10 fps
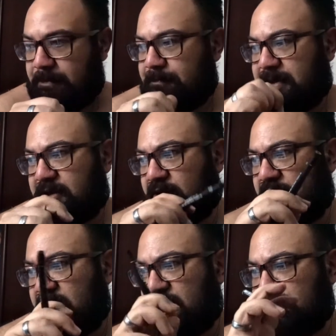
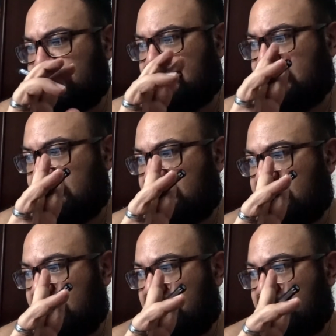because
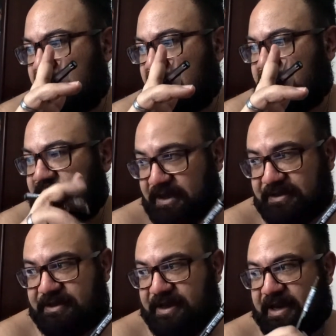
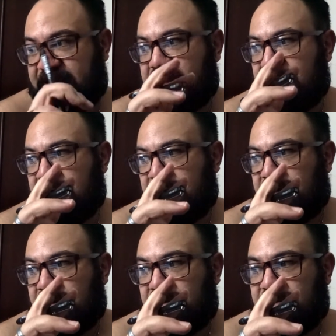yesterday
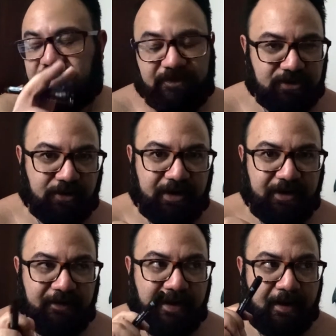the
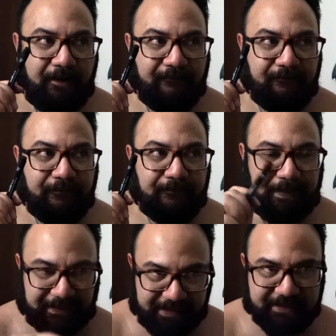Victorian
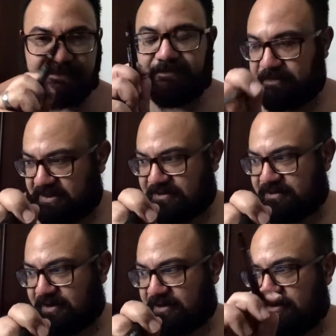Police
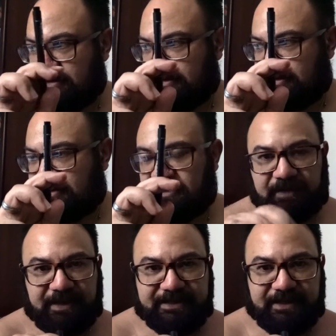Minister,
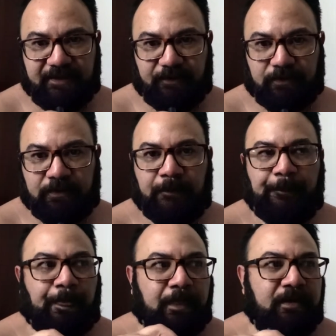Lisa Neville,
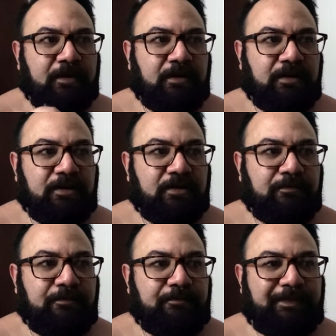
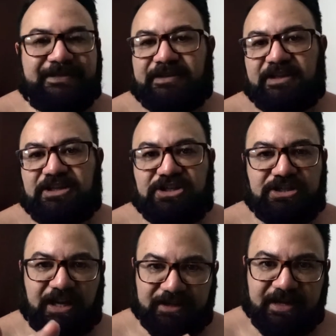basically
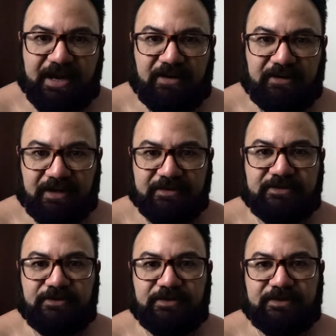shut down gun
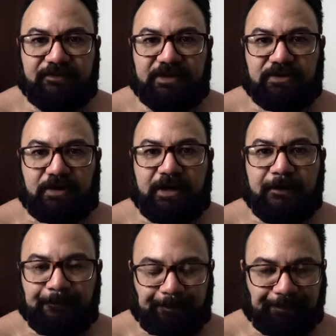stores in Victoria.